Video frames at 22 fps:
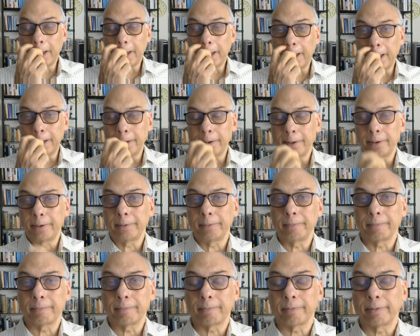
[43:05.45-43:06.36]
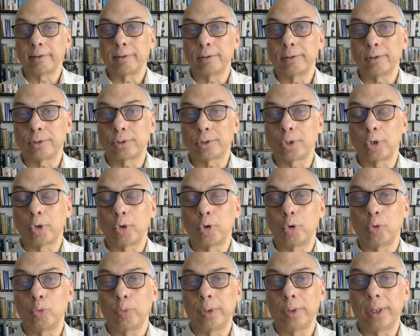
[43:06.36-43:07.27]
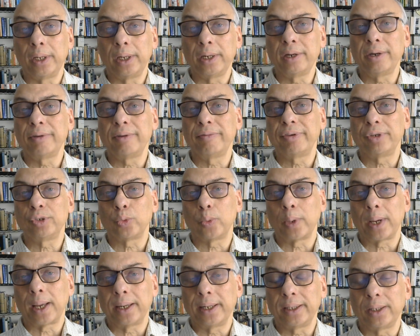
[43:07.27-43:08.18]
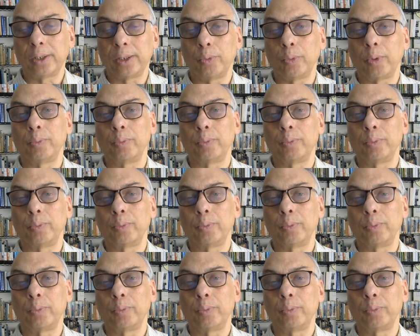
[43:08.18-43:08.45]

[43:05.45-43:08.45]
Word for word: And so individuality,